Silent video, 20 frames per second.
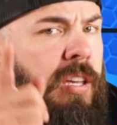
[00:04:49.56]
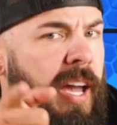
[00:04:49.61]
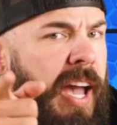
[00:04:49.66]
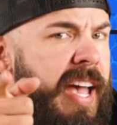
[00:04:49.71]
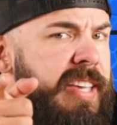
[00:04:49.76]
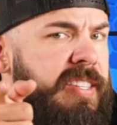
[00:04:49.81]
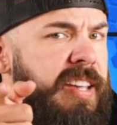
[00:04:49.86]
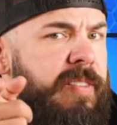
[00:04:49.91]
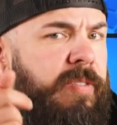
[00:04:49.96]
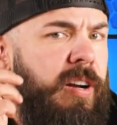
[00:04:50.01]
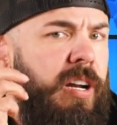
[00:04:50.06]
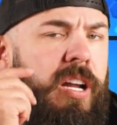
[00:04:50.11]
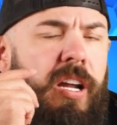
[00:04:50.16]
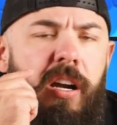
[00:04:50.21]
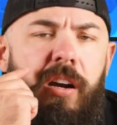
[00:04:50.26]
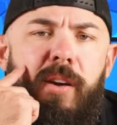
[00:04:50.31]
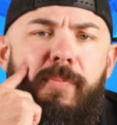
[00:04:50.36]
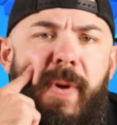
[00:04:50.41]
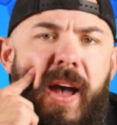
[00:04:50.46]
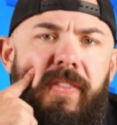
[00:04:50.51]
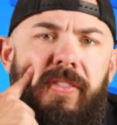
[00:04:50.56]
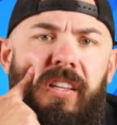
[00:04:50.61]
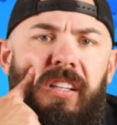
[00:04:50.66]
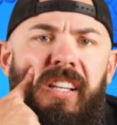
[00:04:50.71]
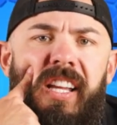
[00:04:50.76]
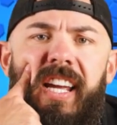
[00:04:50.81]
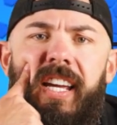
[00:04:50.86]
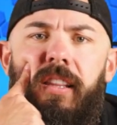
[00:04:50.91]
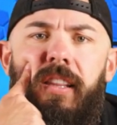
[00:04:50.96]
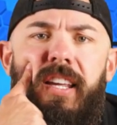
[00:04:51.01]
You guys ever hear about the
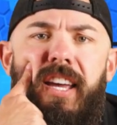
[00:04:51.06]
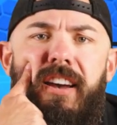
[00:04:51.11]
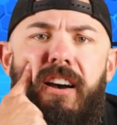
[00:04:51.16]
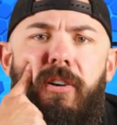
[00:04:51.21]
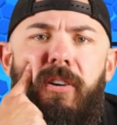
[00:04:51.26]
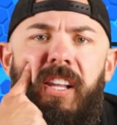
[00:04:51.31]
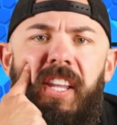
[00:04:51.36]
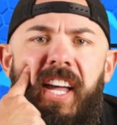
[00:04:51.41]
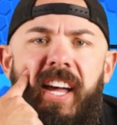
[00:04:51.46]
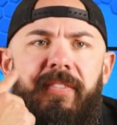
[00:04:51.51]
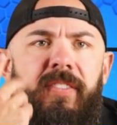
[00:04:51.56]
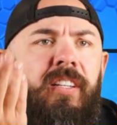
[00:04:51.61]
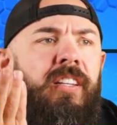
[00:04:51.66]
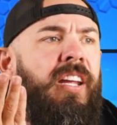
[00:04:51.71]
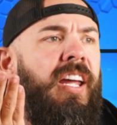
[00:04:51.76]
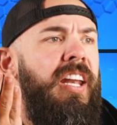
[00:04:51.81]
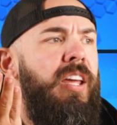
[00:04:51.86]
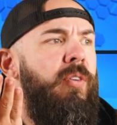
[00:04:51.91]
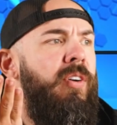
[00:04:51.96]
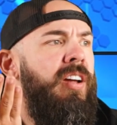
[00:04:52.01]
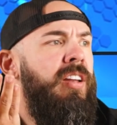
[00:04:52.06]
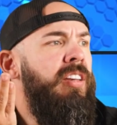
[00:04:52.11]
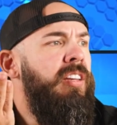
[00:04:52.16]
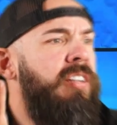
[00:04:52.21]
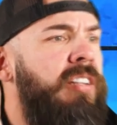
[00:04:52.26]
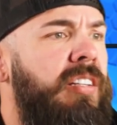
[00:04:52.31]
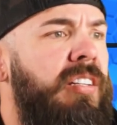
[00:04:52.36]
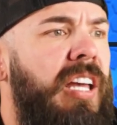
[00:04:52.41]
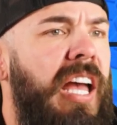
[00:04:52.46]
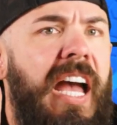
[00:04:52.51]
Lian Li O11?
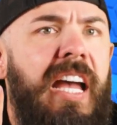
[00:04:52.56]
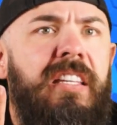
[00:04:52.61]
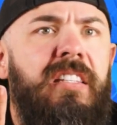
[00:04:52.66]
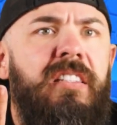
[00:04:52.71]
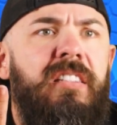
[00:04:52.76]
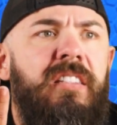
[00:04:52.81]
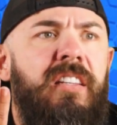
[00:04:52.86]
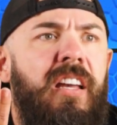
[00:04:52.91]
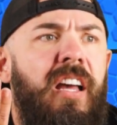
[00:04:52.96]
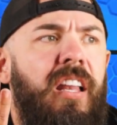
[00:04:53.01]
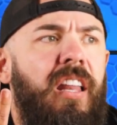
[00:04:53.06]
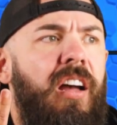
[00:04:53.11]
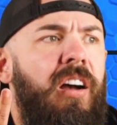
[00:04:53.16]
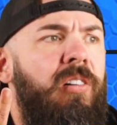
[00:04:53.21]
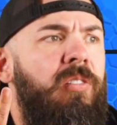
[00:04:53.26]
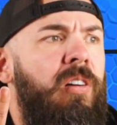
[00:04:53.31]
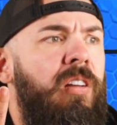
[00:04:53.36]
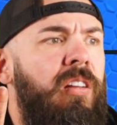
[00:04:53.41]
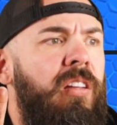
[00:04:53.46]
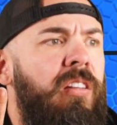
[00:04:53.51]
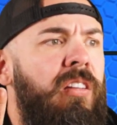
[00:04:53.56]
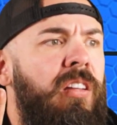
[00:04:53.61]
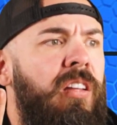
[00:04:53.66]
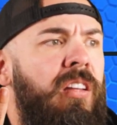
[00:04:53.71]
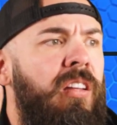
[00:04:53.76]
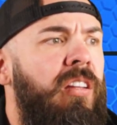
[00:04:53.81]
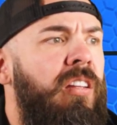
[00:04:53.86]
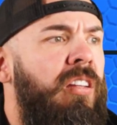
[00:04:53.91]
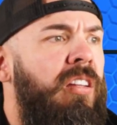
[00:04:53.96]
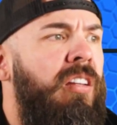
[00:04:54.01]
Anyone? Guys? Hello?
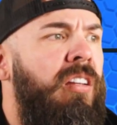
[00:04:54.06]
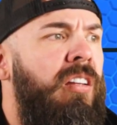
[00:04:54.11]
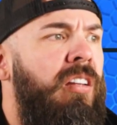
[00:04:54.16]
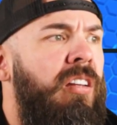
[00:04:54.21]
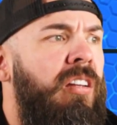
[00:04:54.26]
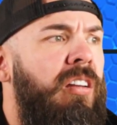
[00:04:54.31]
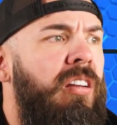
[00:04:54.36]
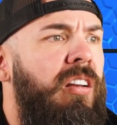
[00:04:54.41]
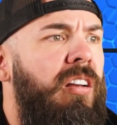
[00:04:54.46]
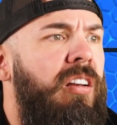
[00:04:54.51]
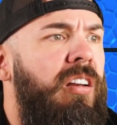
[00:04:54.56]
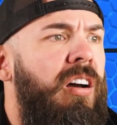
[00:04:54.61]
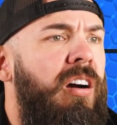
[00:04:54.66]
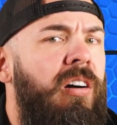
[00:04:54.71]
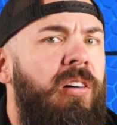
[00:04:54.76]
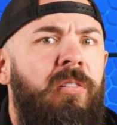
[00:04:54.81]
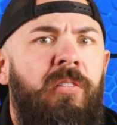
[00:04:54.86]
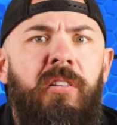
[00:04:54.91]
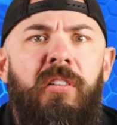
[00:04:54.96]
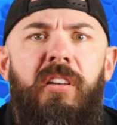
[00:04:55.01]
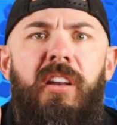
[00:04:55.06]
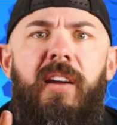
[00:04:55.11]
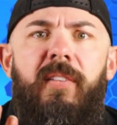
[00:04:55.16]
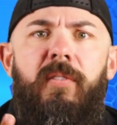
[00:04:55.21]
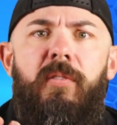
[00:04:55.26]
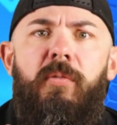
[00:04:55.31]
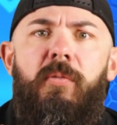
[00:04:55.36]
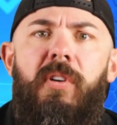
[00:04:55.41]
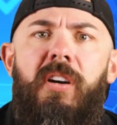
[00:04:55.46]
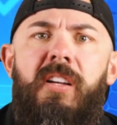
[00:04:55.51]
never once. No,
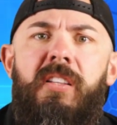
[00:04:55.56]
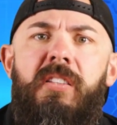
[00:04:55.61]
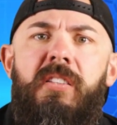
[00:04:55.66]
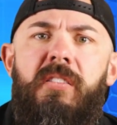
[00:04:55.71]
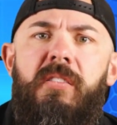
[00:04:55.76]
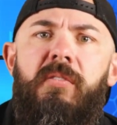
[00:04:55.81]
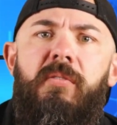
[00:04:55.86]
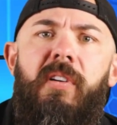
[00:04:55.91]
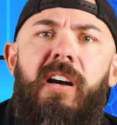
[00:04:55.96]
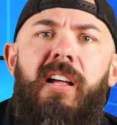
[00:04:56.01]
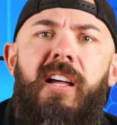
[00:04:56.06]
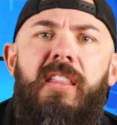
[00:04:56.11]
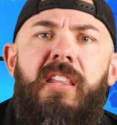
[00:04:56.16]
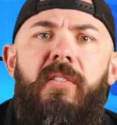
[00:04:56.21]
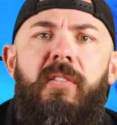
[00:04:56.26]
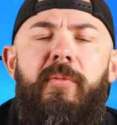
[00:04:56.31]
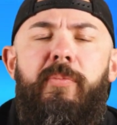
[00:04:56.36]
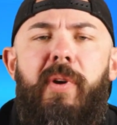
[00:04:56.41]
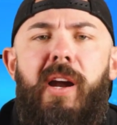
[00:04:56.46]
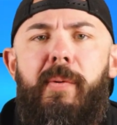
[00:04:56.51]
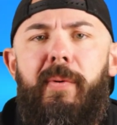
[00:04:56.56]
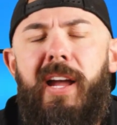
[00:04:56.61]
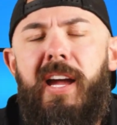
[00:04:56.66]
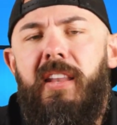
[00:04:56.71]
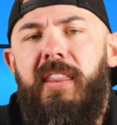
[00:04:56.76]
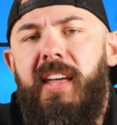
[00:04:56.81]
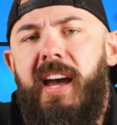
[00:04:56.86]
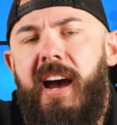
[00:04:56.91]
never once? Well, I think we probably had